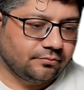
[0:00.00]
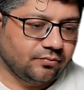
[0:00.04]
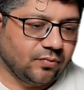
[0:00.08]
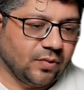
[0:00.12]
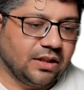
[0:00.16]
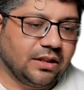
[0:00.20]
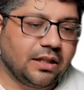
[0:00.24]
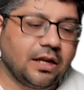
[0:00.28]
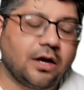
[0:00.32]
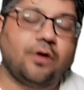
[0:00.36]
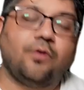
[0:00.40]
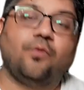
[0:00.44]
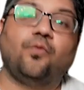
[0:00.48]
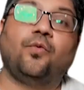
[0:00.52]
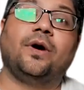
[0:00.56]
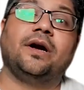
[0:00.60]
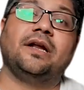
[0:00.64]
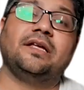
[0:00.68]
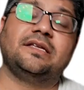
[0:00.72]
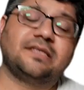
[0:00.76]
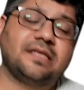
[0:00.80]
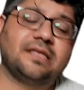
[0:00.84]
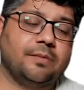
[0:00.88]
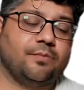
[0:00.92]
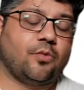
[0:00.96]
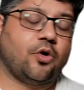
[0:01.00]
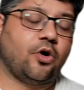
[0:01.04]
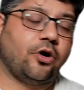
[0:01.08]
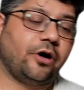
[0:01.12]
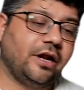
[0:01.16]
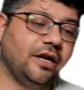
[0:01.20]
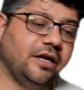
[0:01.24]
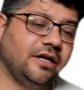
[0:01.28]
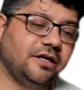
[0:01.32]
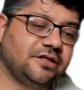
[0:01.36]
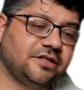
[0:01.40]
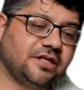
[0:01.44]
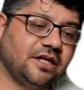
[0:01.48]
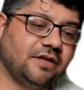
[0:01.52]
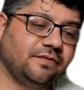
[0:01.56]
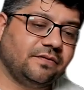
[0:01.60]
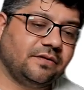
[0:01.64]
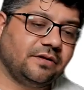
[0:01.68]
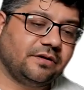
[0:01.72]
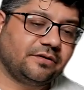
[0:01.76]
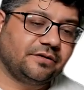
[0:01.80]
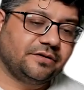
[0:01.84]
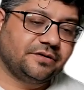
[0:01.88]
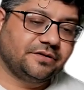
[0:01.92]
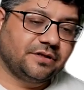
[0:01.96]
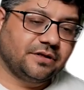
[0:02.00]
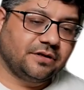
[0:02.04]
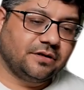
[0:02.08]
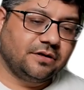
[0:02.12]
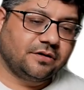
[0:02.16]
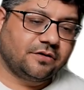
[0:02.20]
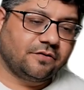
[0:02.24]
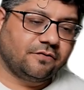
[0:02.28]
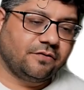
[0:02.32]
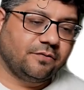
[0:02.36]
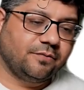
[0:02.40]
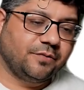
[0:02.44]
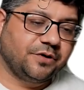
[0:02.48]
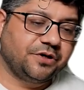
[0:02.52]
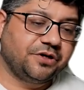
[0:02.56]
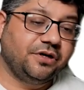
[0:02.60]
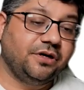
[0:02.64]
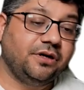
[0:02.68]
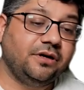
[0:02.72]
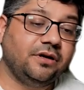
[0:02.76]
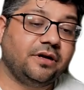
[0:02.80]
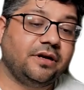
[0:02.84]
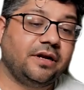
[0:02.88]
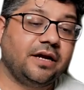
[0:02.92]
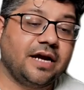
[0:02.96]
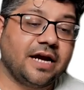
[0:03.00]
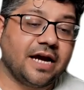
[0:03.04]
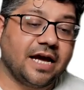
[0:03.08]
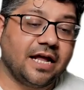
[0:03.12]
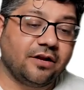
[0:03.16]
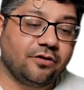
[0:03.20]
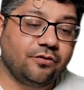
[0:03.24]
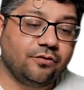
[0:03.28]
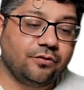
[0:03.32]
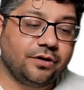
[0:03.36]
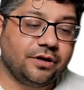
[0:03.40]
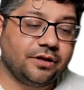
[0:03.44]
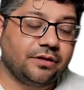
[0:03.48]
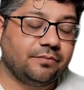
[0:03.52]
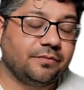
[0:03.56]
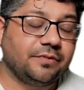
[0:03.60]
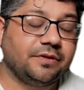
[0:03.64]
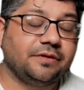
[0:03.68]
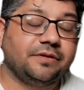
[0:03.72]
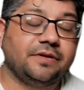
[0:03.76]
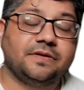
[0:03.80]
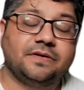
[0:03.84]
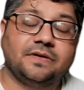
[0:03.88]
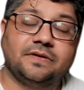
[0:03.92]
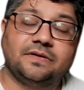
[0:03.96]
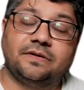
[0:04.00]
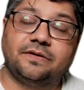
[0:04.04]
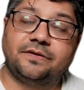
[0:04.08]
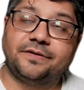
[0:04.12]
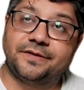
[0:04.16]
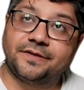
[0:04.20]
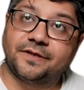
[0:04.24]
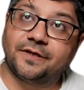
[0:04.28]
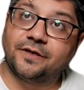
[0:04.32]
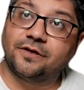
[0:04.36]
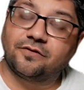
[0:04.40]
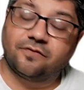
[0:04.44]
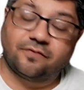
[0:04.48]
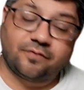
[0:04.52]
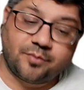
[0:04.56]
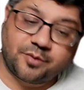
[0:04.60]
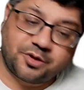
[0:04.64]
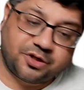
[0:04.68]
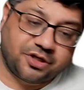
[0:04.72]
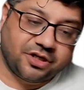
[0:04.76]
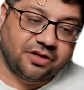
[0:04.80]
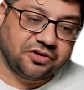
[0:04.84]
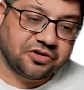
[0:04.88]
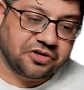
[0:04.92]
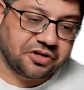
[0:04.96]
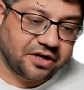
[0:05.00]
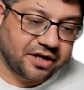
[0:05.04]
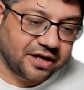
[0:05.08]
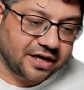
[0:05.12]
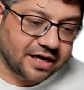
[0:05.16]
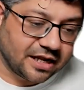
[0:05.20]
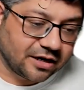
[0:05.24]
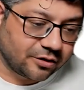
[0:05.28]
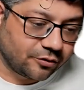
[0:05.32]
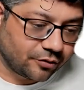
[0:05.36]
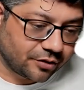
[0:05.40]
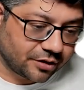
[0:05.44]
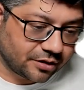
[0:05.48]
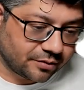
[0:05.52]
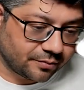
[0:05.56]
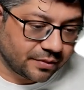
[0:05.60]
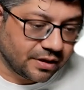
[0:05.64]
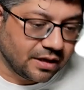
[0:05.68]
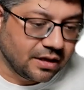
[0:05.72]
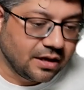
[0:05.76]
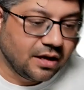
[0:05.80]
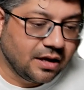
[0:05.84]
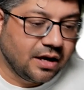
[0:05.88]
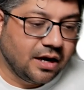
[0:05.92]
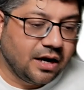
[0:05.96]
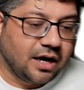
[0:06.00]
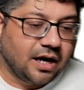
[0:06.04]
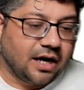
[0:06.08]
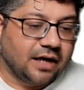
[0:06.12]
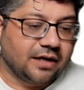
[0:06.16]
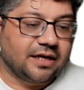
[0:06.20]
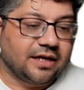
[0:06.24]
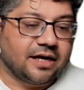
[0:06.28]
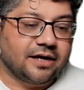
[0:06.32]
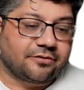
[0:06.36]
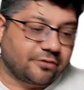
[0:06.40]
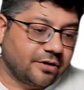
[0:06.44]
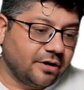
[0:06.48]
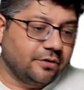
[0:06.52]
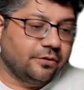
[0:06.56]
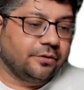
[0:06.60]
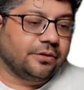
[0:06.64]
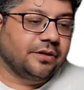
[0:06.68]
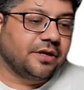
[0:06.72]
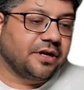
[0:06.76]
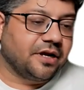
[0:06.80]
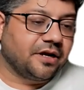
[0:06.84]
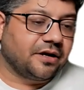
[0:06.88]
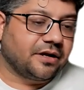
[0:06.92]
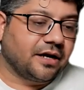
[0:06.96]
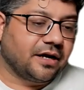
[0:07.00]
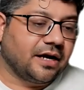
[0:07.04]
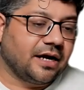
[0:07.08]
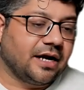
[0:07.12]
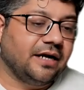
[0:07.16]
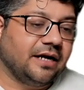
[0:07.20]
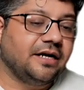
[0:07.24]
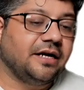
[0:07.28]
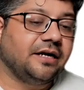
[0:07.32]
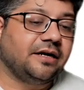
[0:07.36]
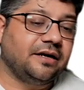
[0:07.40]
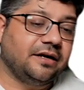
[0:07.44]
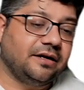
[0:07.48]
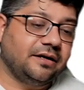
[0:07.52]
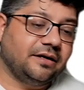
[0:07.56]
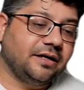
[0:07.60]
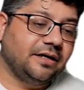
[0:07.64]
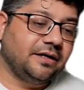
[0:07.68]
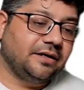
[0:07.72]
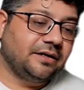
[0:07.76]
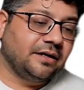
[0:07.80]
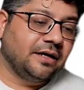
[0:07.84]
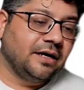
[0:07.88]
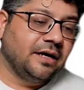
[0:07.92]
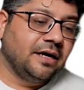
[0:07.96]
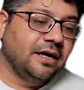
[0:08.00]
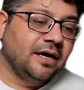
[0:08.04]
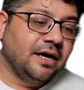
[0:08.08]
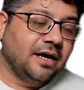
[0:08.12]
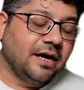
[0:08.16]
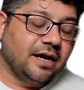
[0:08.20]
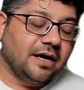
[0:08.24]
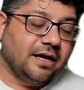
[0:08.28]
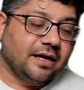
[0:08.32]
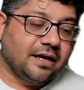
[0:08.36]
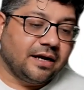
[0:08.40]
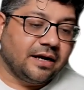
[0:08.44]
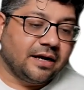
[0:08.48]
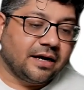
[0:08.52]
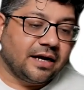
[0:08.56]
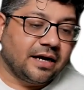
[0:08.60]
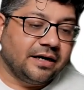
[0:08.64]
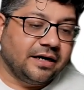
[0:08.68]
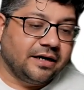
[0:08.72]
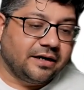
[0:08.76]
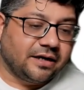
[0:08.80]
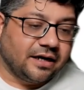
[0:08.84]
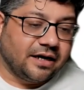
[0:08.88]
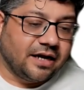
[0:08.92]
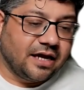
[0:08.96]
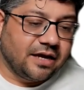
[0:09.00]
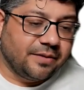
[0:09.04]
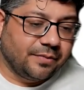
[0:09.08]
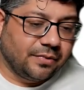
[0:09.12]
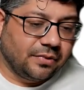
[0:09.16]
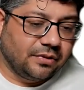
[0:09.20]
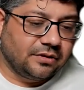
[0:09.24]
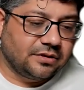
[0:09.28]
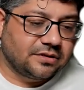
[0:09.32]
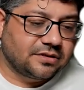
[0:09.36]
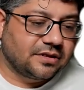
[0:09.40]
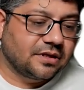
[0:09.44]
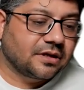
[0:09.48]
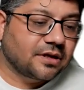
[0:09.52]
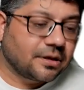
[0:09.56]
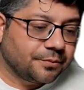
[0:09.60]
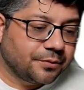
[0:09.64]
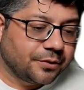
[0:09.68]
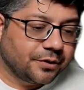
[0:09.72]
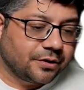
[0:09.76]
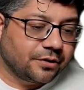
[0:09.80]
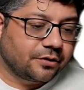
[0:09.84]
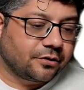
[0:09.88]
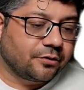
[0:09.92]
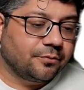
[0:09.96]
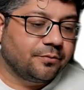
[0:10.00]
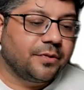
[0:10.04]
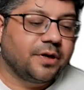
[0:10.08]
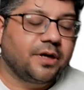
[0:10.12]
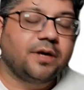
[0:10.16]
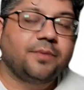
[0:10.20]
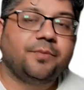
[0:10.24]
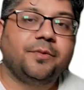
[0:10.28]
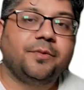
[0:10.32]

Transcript: Now, what is the model itself? The result of a machine learning algorithm. This is the result of a machine learning algorithm, and that run on the data, and it enables the computer to make